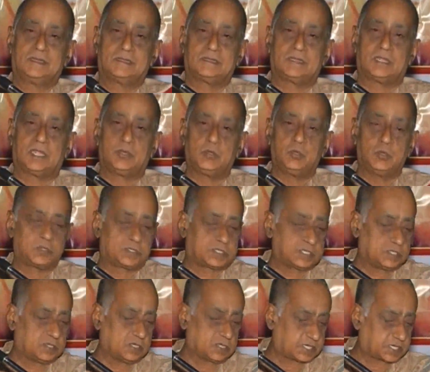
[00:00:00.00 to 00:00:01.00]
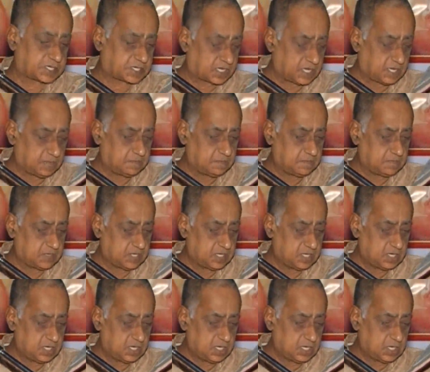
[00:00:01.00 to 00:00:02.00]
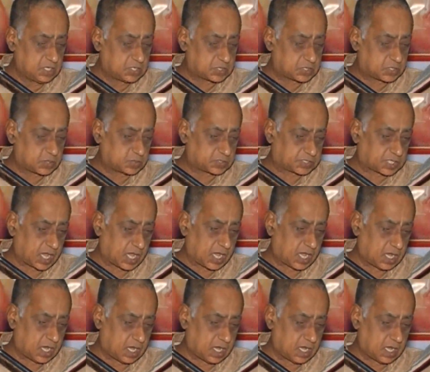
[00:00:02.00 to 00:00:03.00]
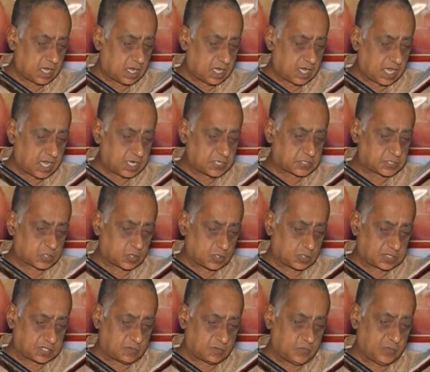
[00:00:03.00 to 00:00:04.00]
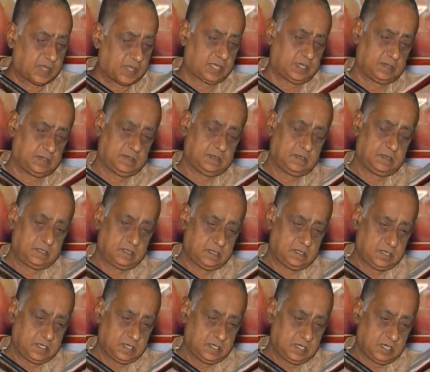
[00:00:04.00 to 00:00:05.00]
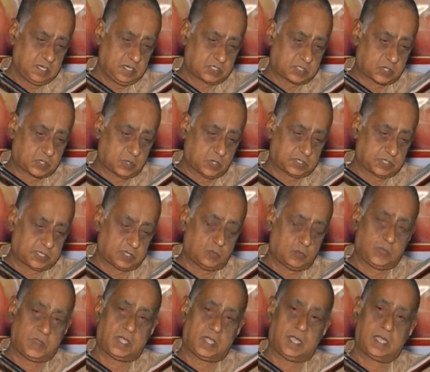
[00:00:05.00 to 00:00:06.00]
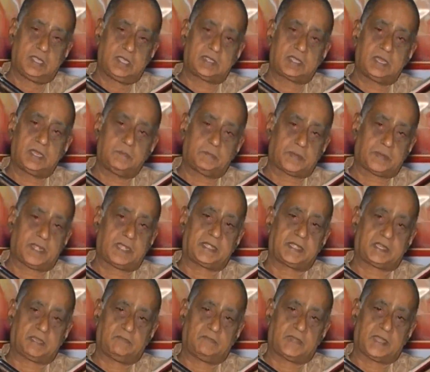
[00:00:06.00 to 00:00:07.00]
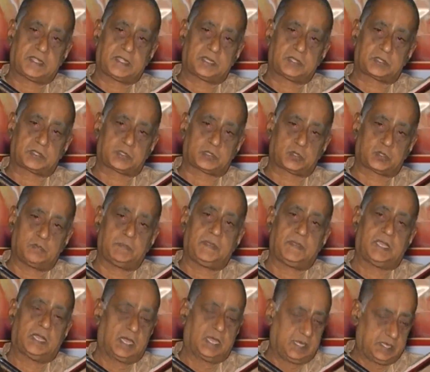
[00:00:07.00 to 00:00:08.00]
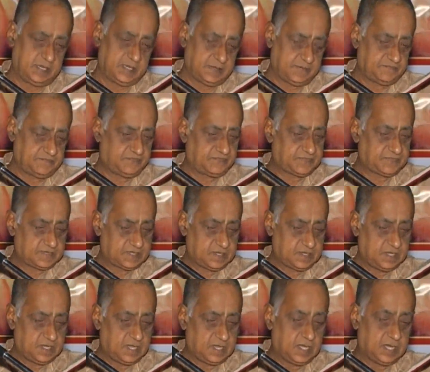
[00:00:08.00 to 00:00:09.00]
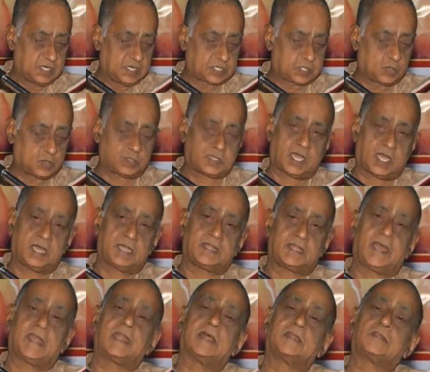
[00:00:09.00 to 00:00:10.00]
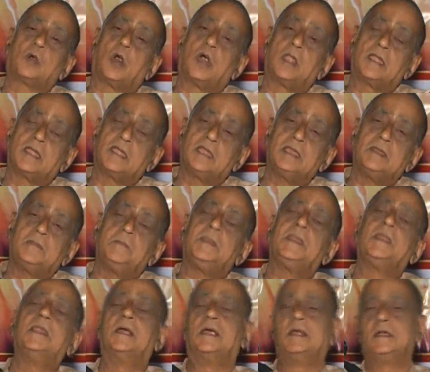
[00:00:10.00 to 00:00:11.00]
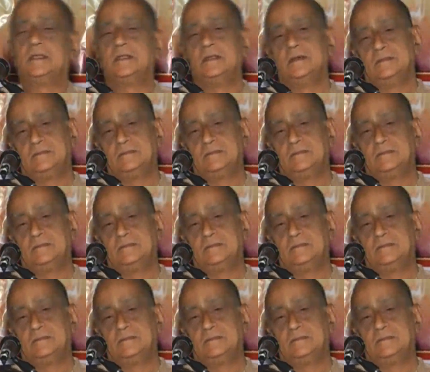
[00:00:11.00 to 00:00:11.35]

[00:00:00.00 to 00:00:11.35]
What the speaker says: See, that usage of the term Shruta and Shrotavya. Shrotavya is an imperative, that is should be heard. Shruta, that has already been heard.